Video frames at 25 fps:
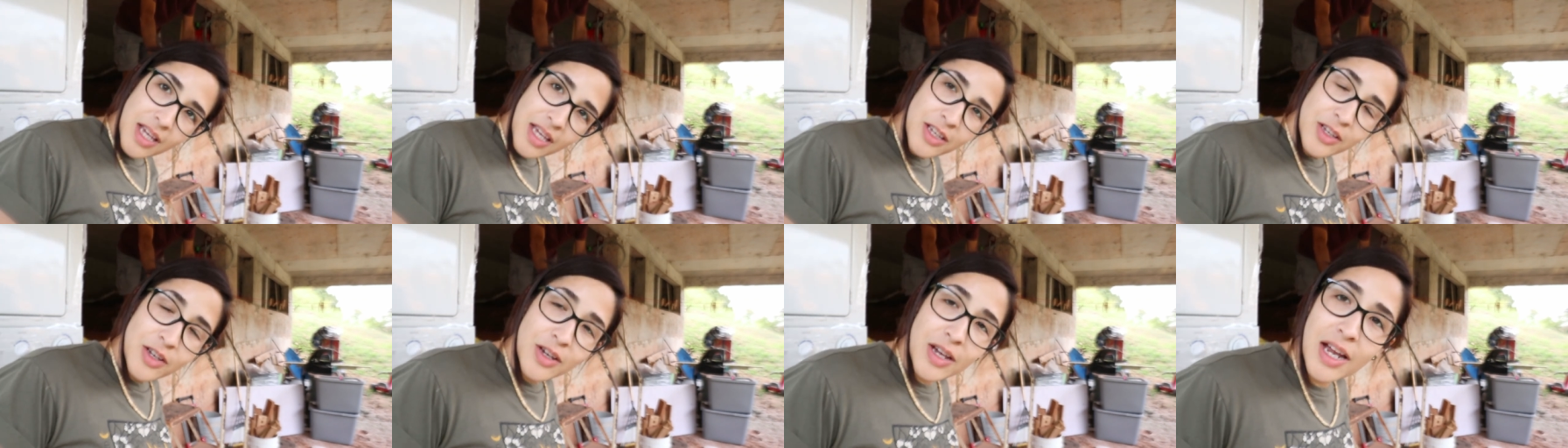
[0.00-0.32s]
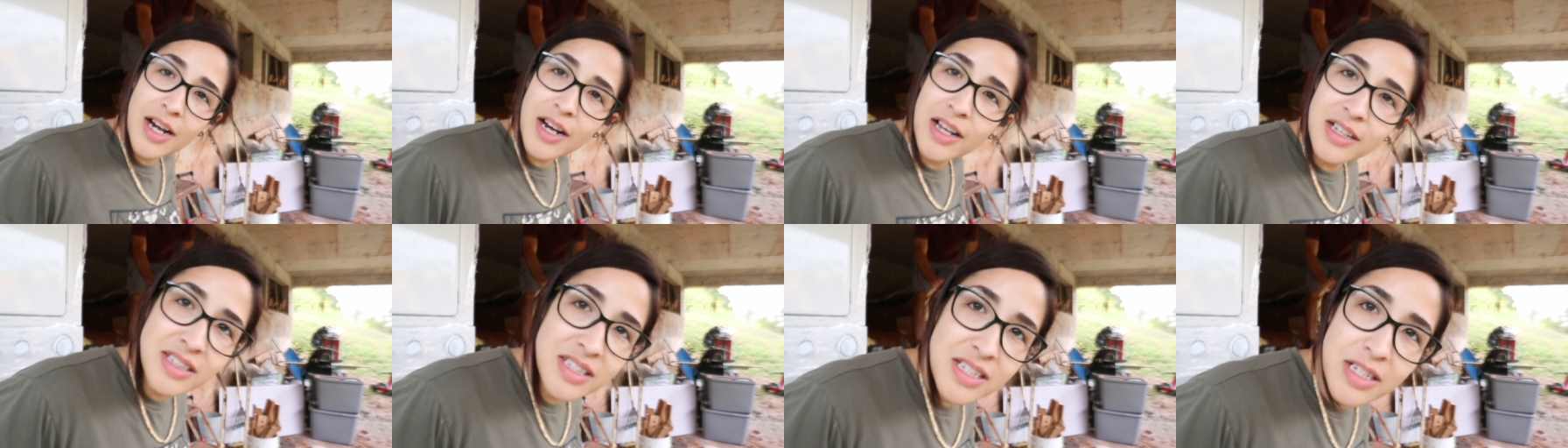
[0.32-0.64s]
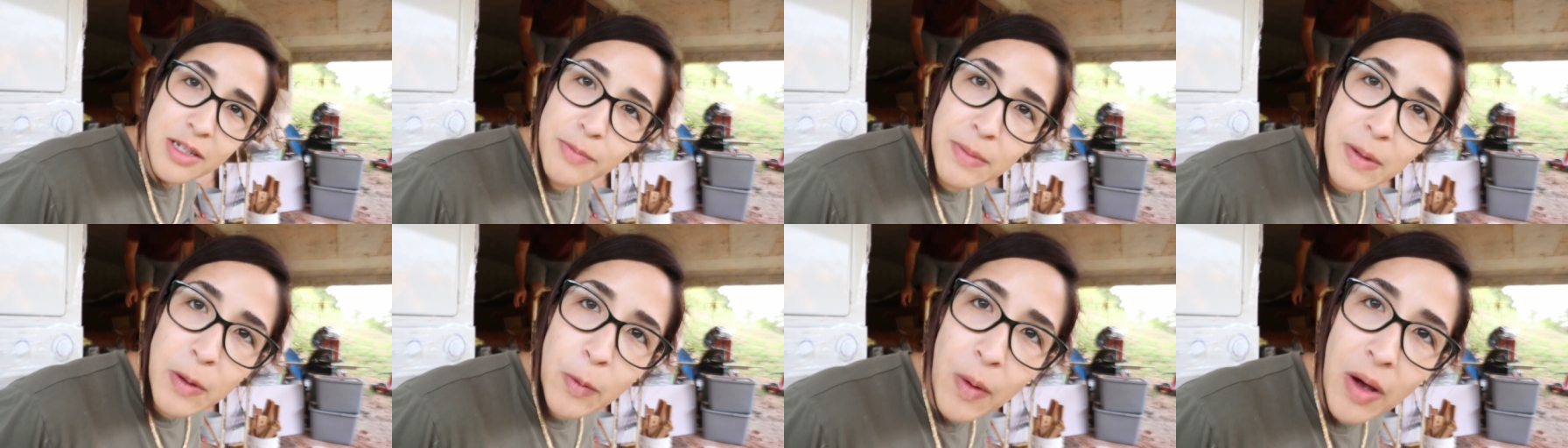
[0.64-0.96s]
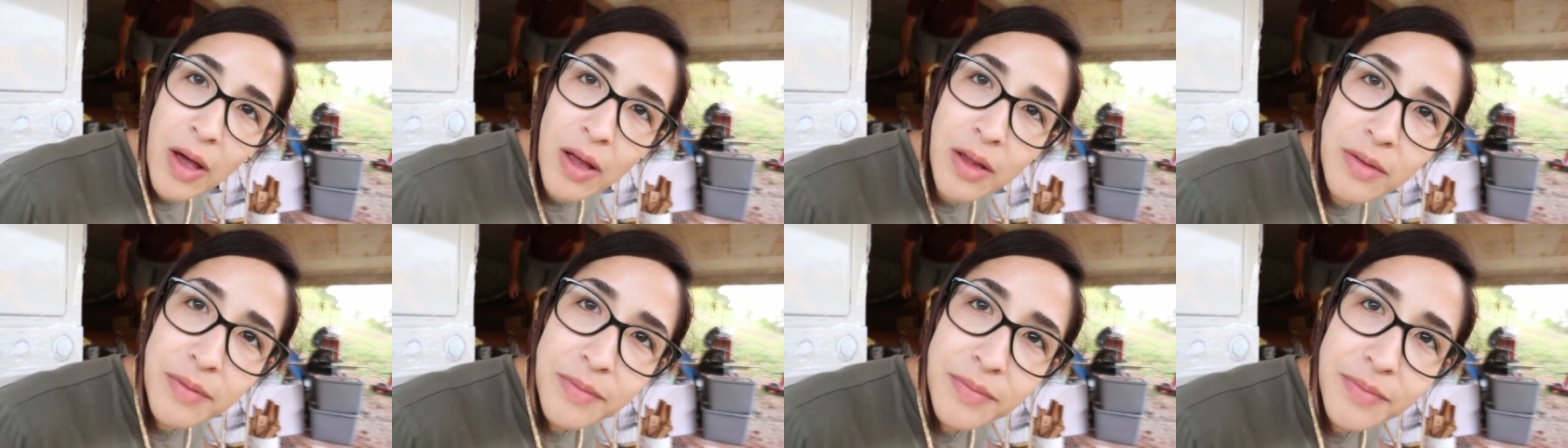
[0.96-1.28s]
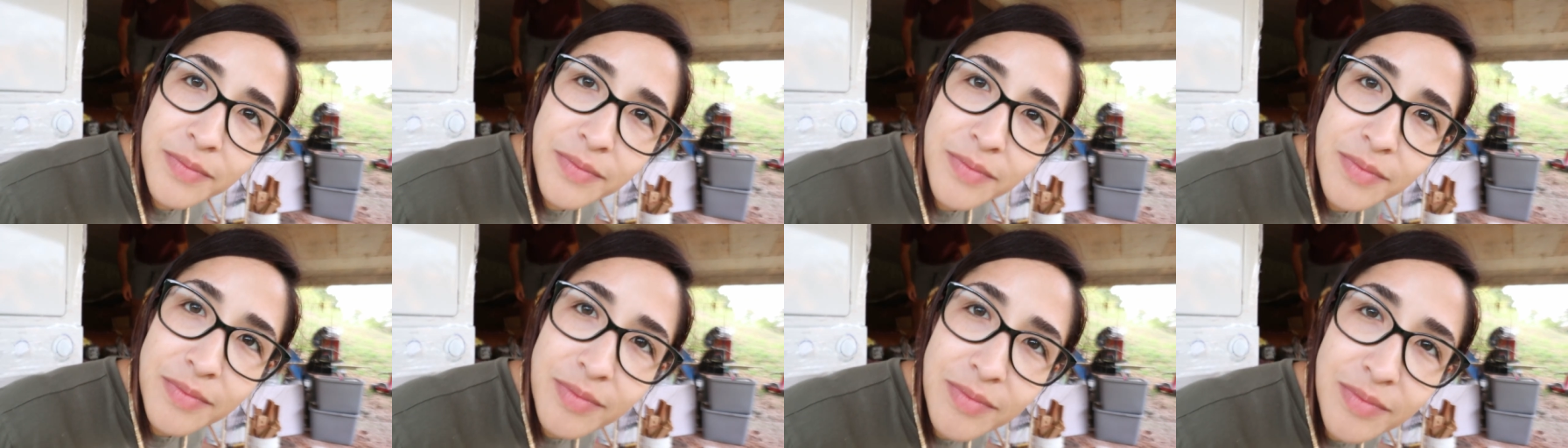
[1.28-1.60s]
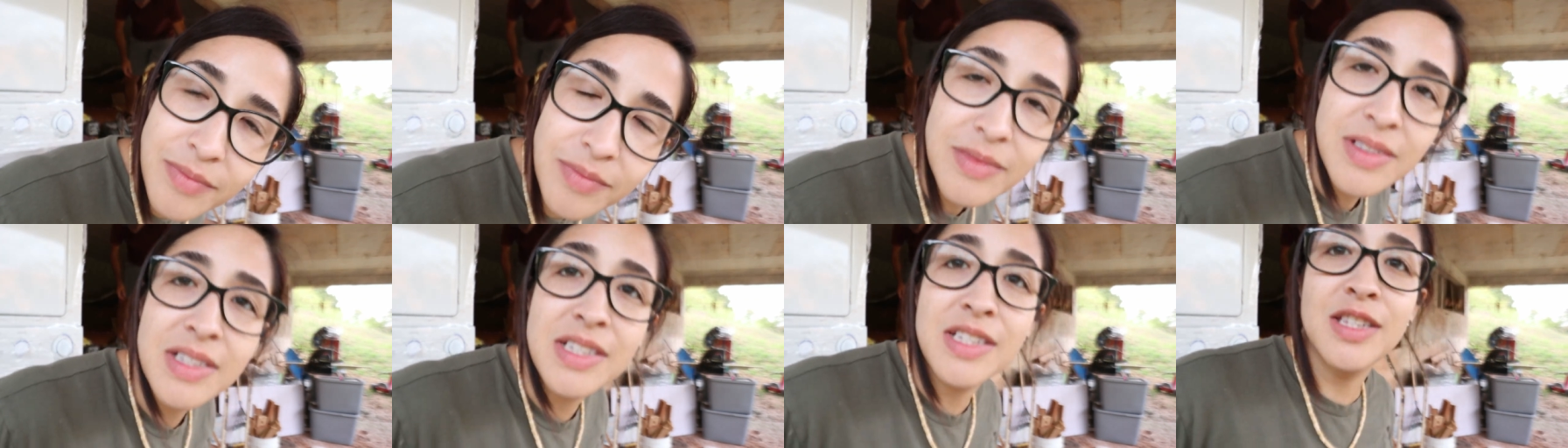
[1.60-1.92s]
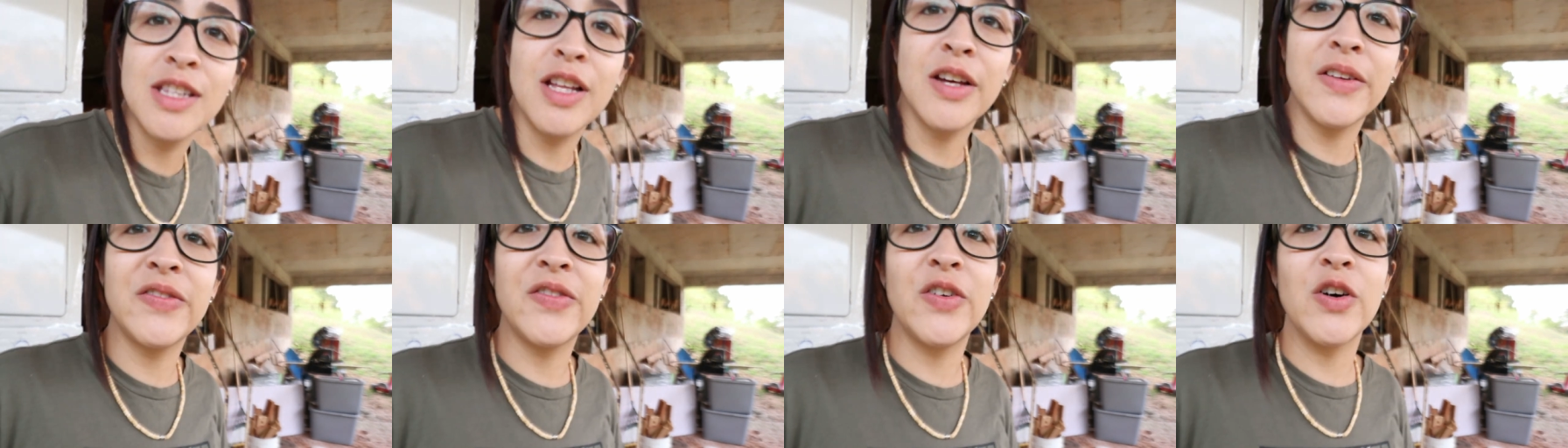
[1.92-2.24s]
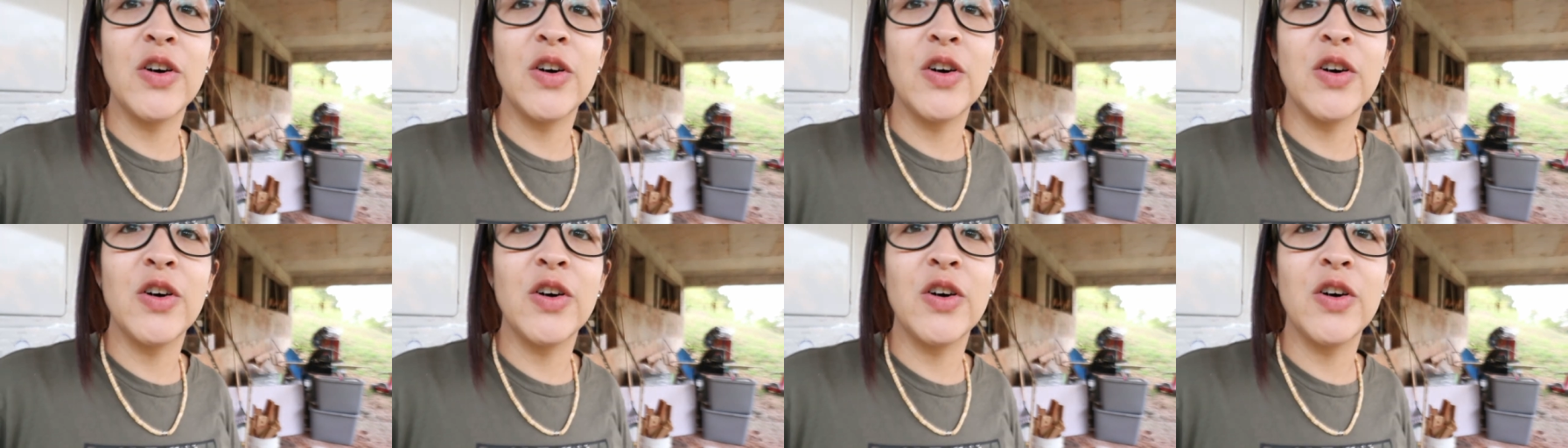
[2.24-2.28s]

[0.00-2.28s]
and you cannot see me well it's not